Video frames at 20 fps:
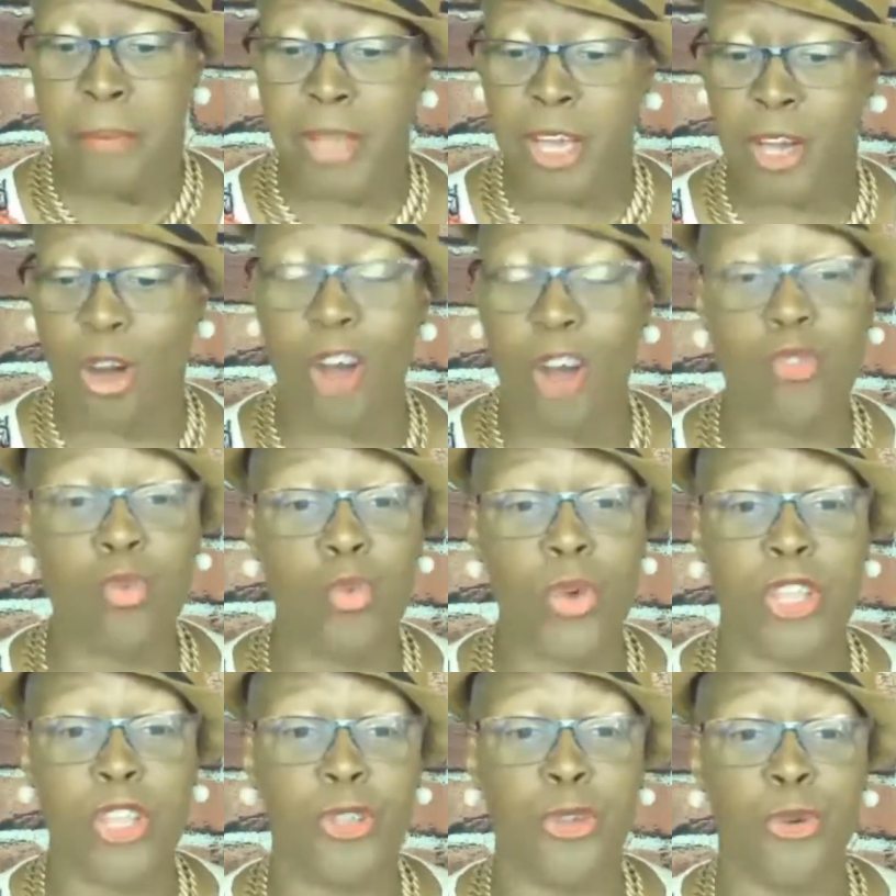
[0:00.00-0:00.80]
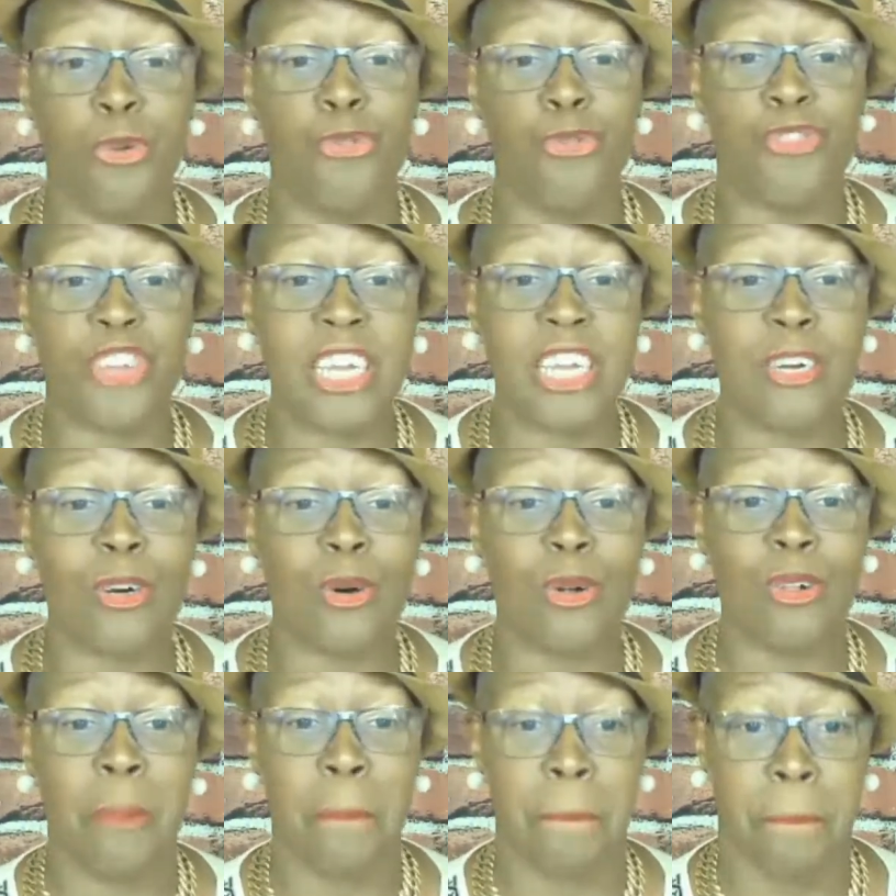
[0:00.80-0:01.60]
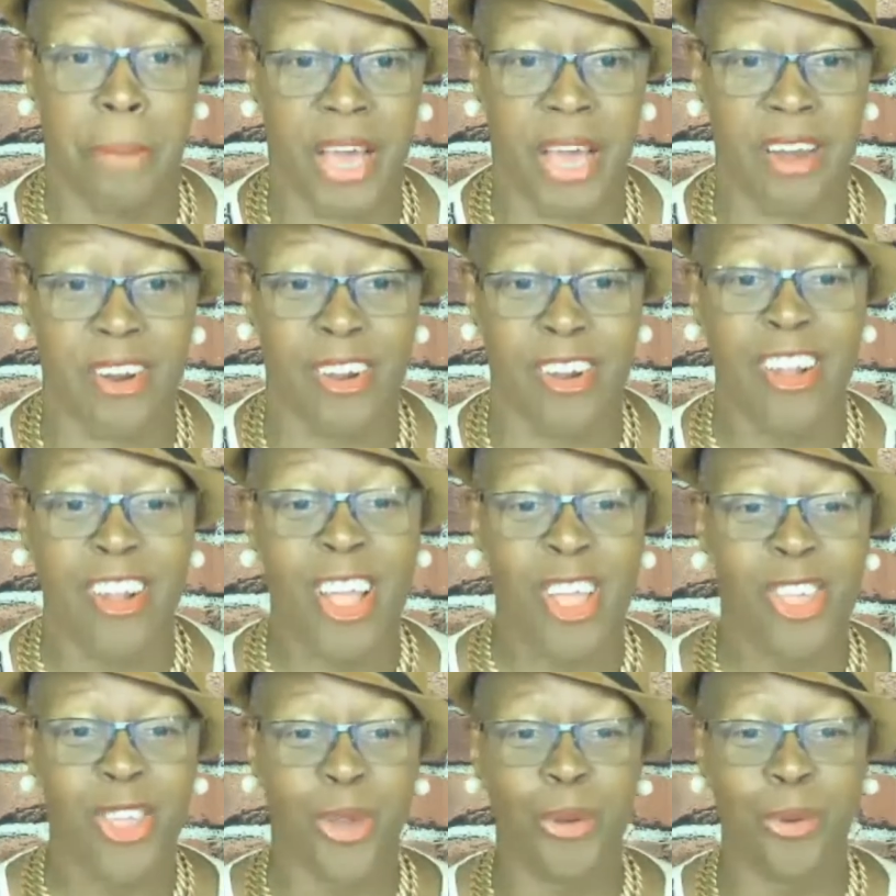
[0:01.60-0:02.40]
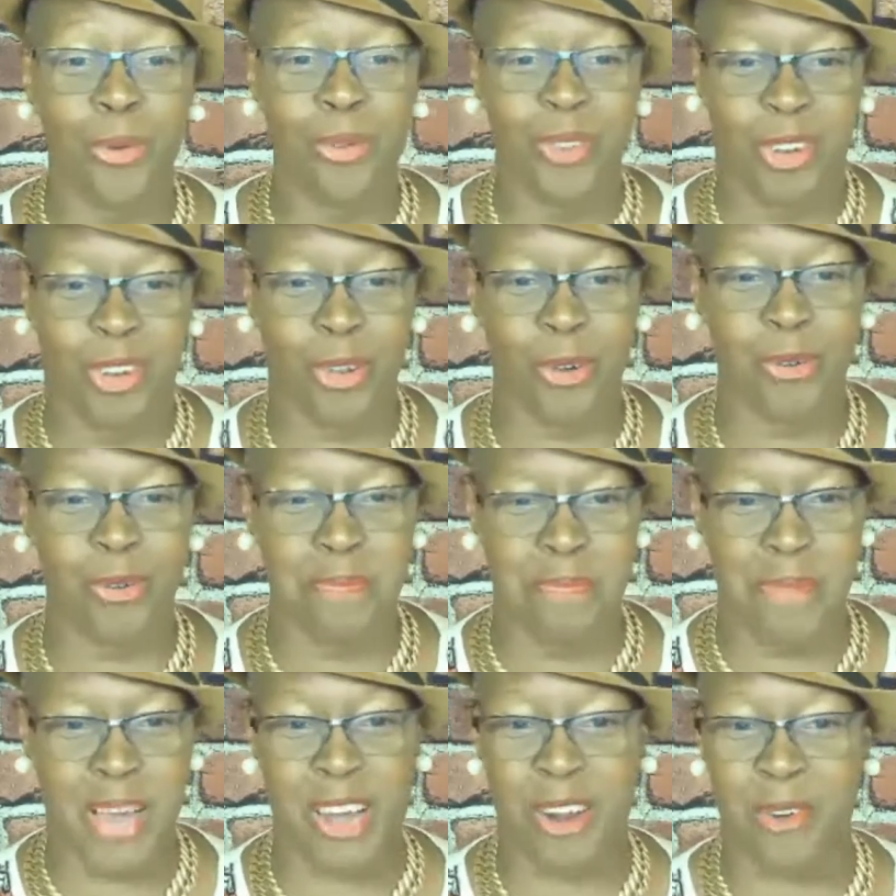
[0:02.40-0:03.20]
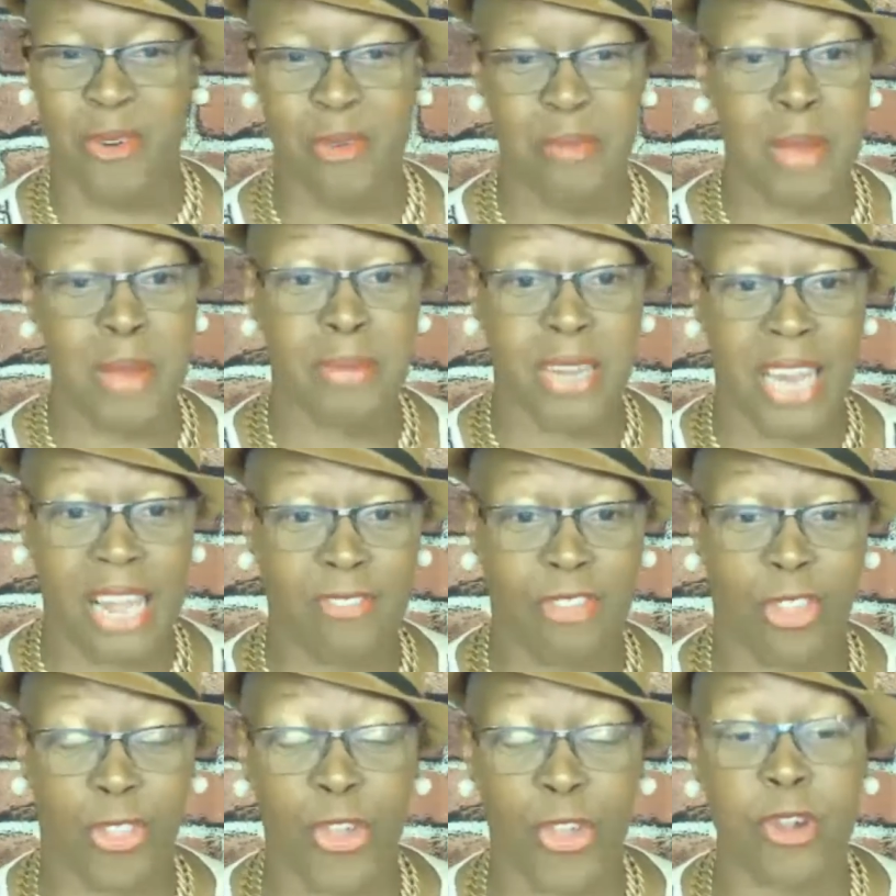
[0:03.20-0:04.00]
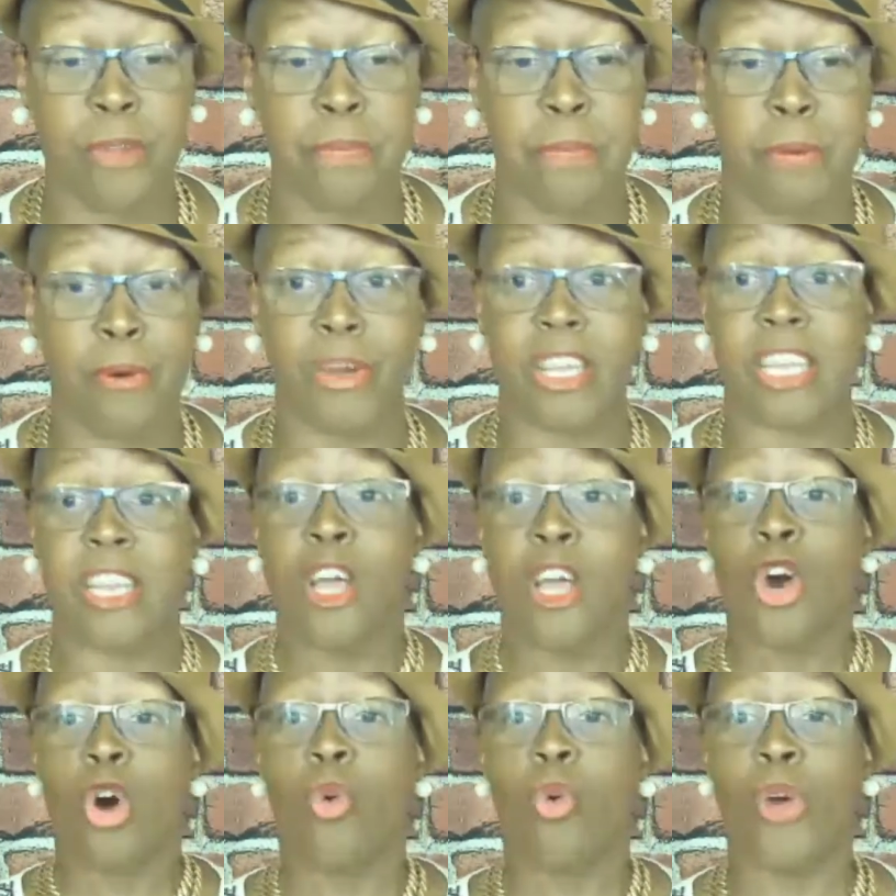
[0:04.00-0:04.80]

Because when you feel better, you do better. Remember, that's the third point.